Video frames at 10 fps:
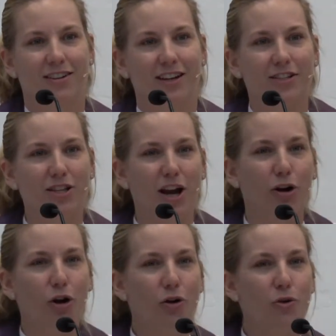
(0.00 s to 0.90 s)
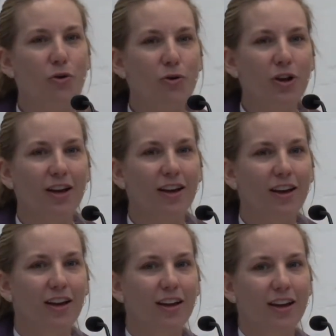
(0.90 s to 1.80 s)
It's our own
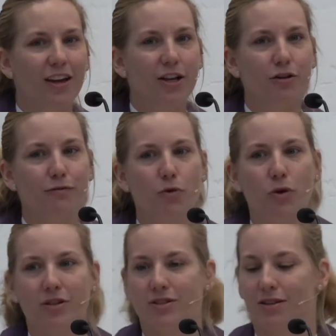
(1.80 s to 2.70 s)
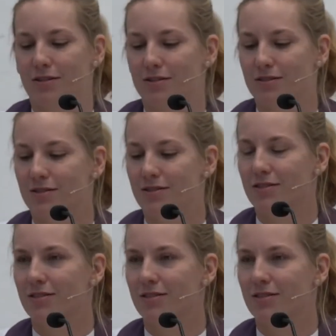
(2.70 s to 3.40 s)
inner voices.